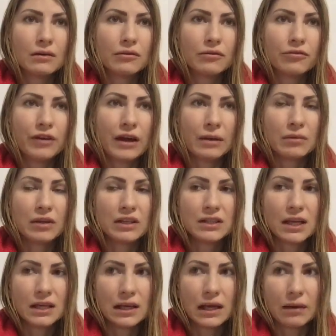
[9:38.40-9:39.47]
family
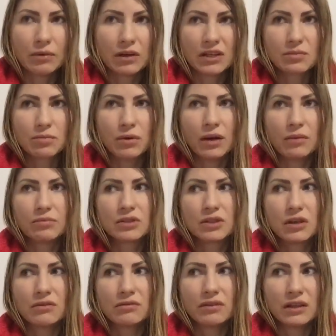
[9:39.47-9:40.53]
dynamics, by
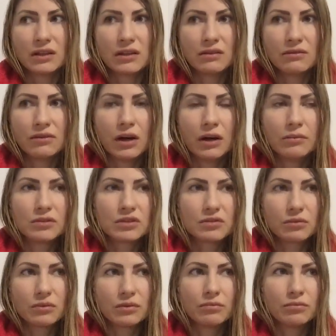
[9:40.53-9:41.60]
observing the environment
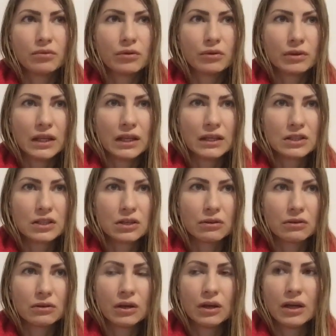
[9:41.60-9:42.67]
we were born
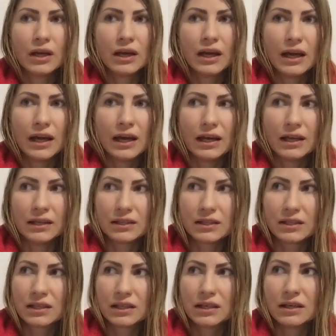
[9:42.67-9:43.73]
into, and
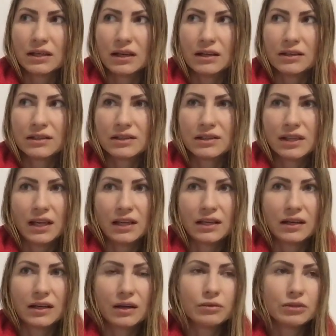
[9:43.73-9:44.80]
understanding
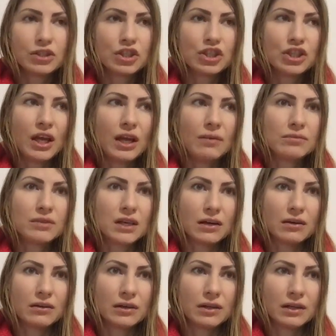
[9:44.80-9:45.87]
how it shaped
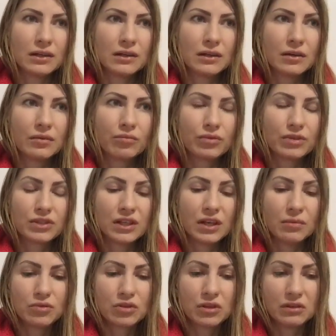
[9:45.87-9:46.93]
our
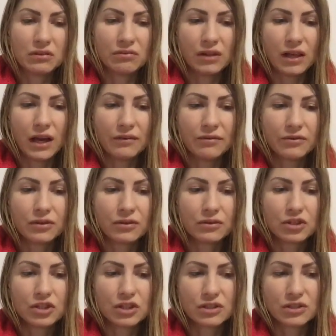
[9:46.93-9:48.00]
perception of life, not
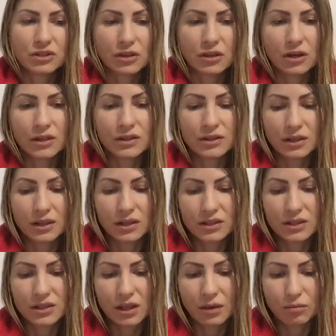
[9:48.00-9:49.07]
just the
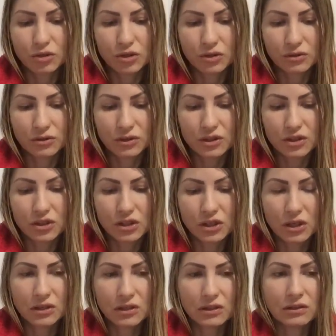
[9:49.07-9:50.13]
conceptual
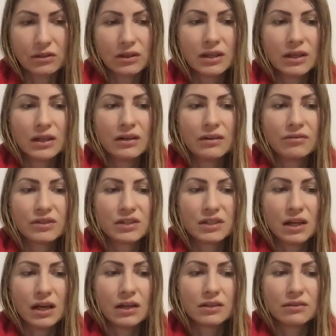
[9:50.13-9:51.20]
external
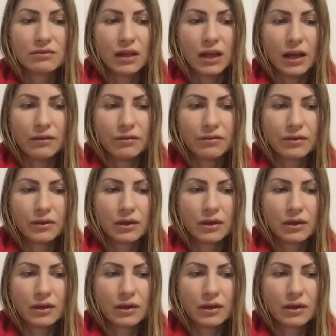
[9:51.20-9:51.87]
facade of life